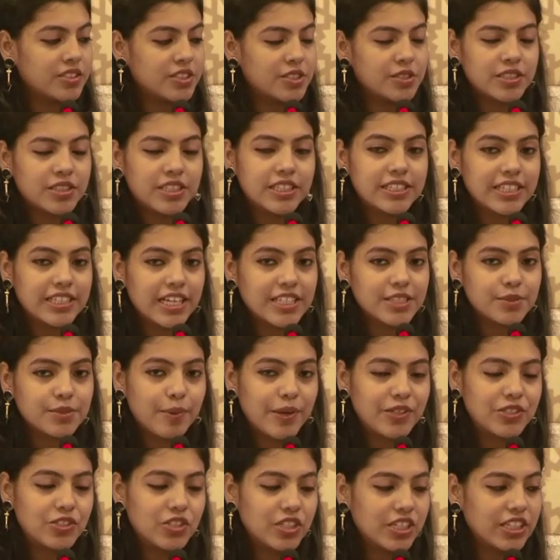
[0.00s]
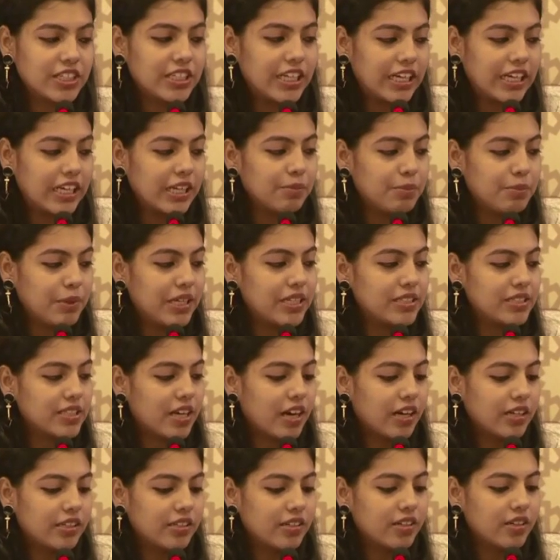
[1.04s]
This has especially taken place
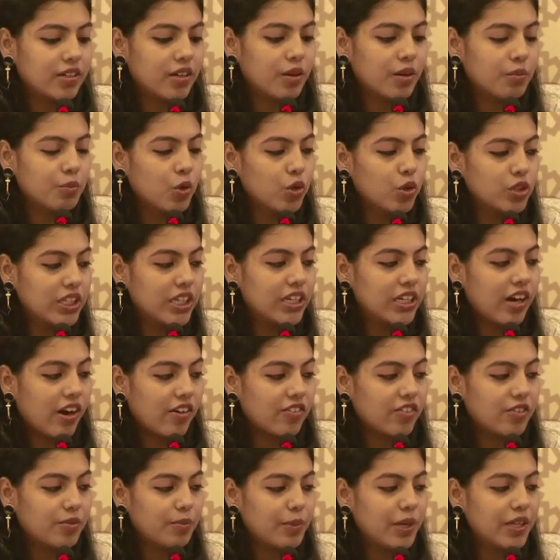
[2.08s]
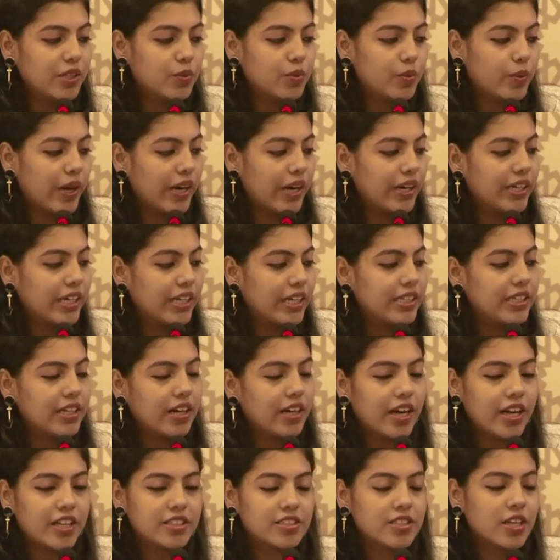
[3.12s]
under a Modi government, where
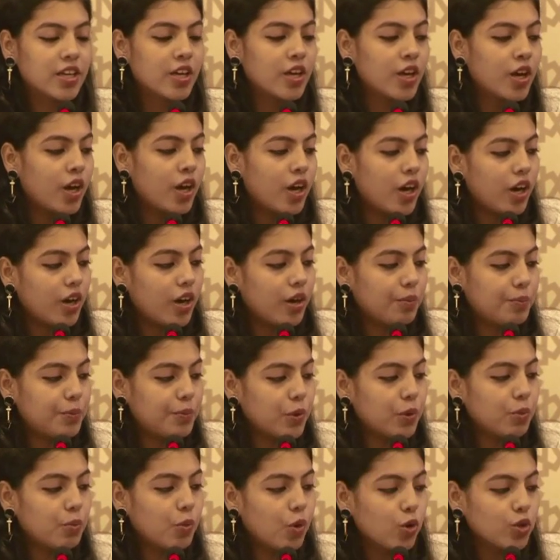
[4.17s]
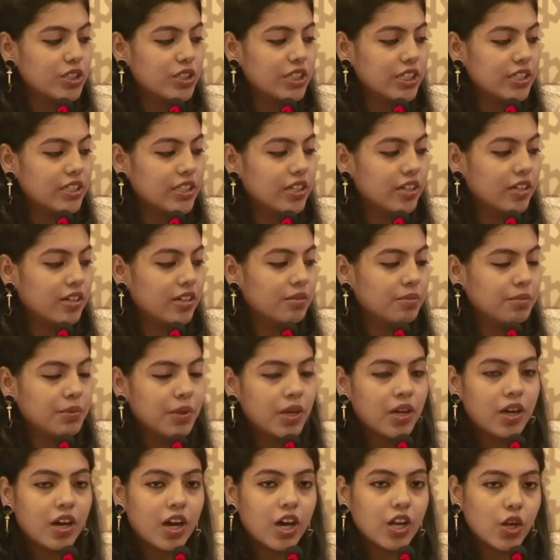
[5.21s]
India has promoted,
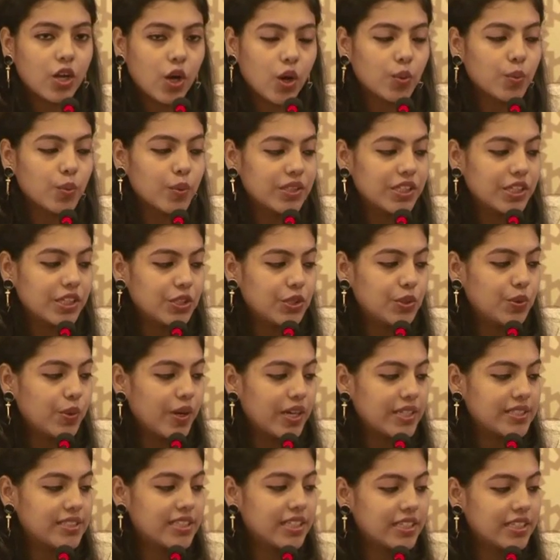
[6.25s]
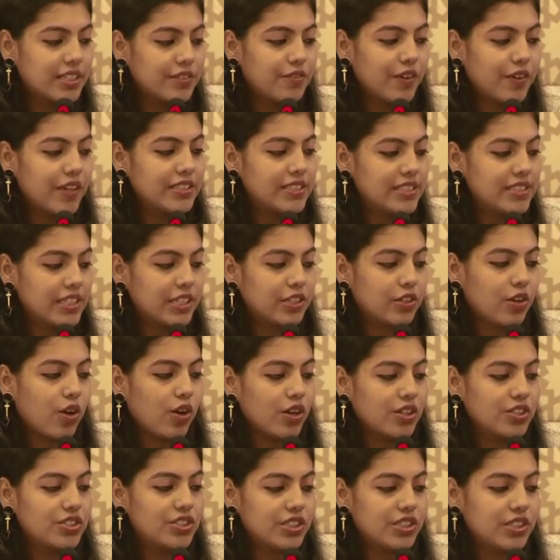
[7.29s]
along with the US, the Defense
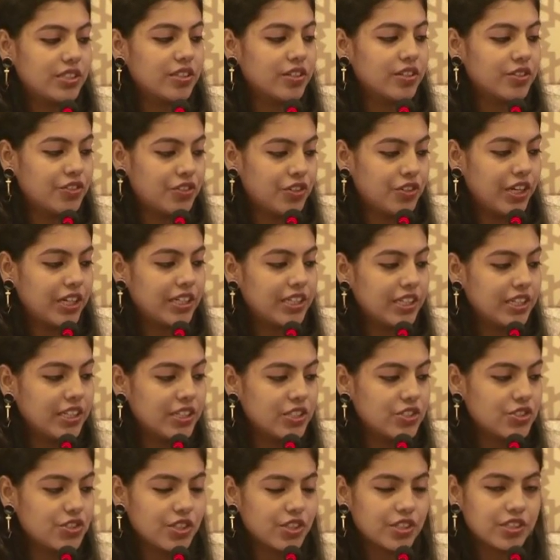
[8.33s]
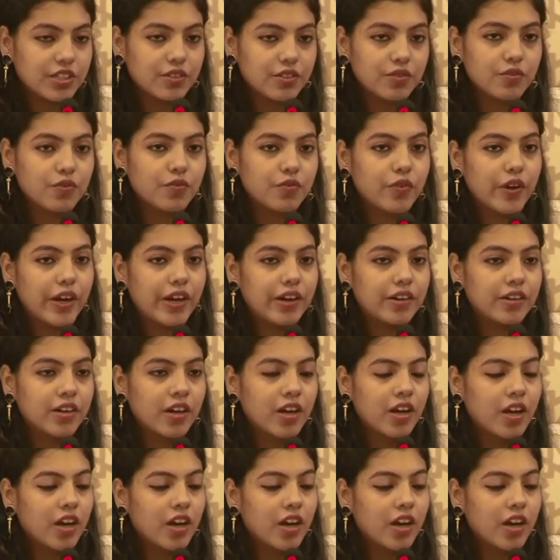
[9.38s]
Technology Trade Initiative, where